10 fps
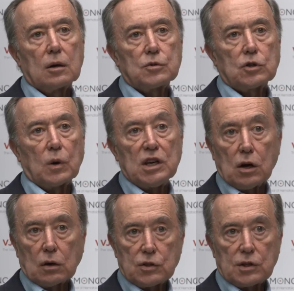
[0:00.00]
So a
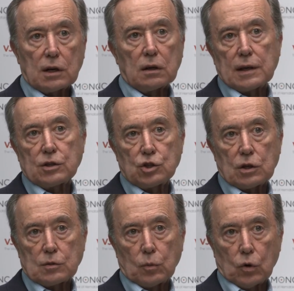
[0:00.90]
young cell that's
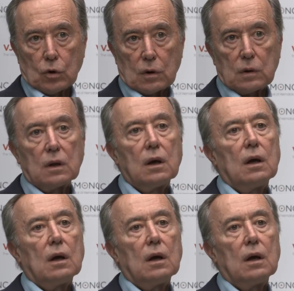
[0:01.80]
just born